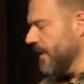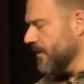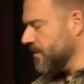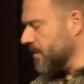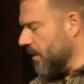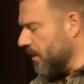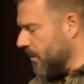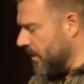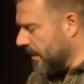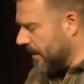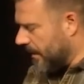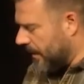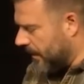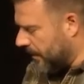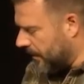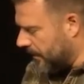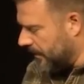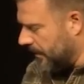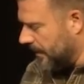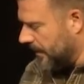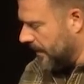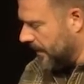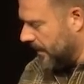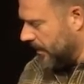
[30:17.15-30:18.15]
So we
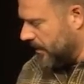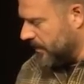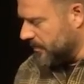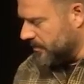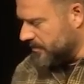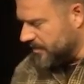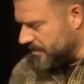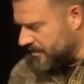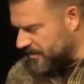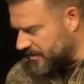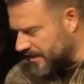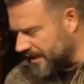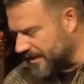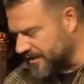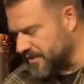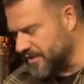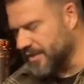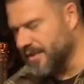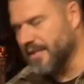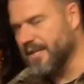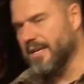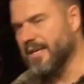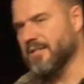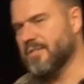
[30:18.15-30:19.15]
are
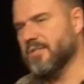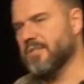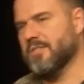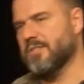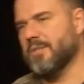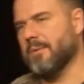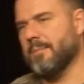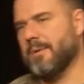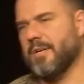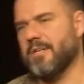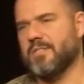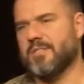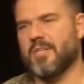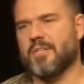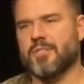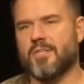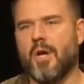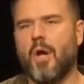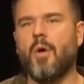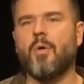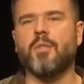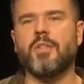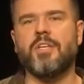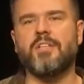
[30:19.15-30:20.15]
discussing this, and somebody says,
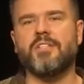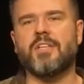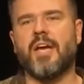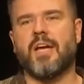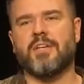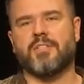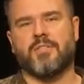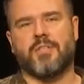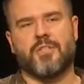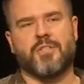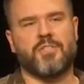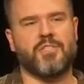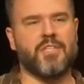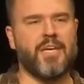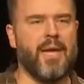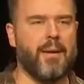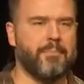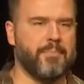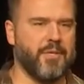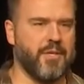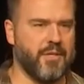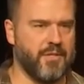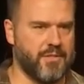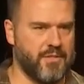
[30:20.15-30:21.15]
oh, these guys are the
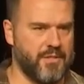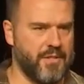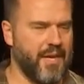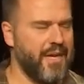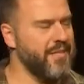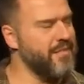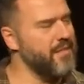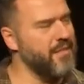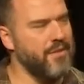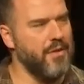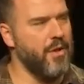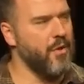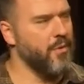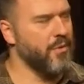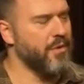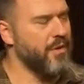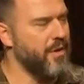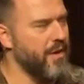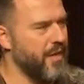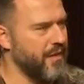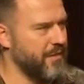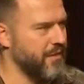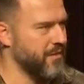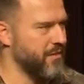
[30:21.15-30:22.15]
skeptics. I said, no, they're
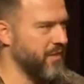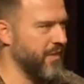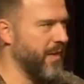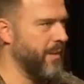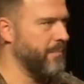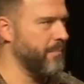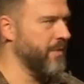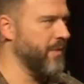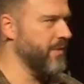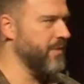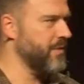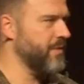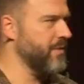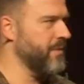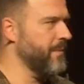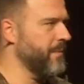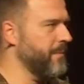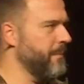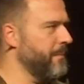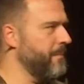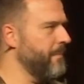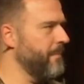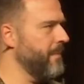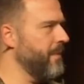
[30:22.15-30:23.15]
not the skeptics.
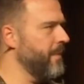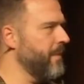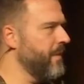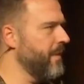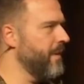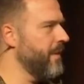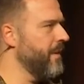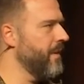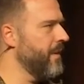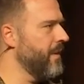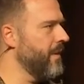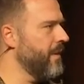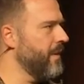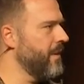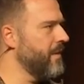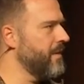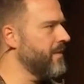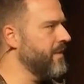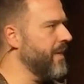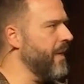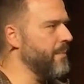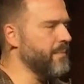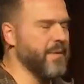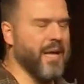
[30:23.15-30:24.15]

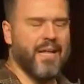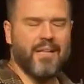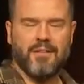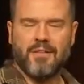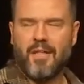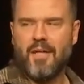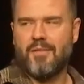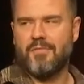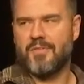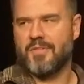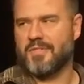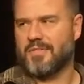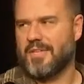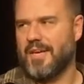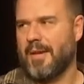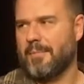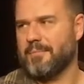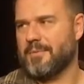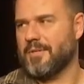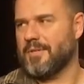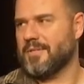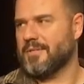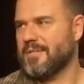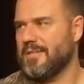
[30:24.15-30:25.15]
I love the
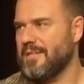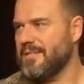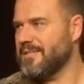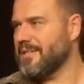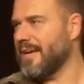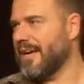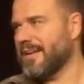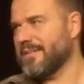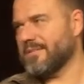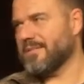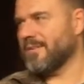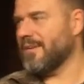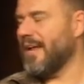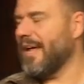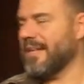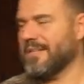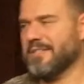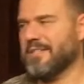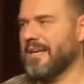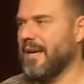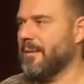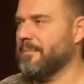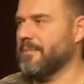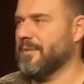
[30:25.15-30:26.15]
skeptics. These guys are not
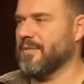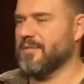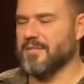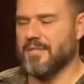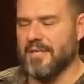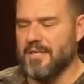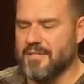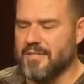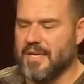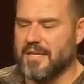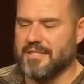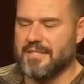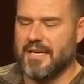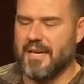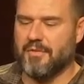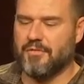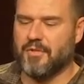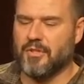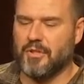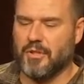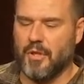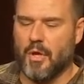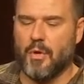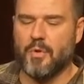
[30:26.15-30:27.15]
skeptics. These guys have
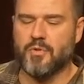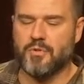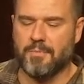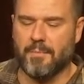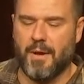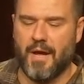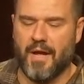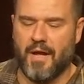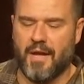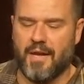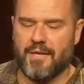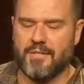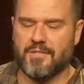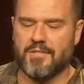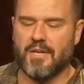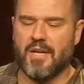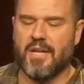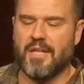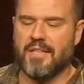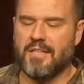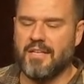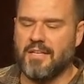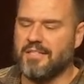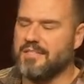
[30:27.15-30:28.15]
closed minds.
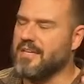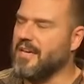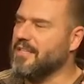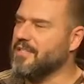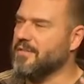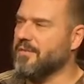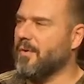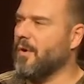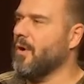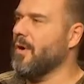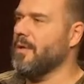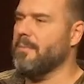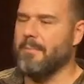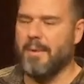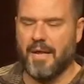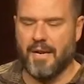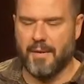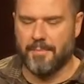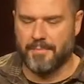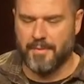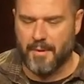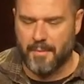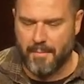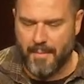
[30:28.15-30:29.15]
These guys have already made
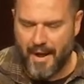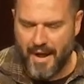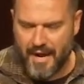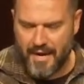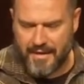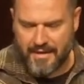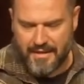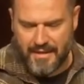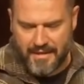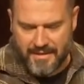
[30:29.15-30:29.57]
up their mind.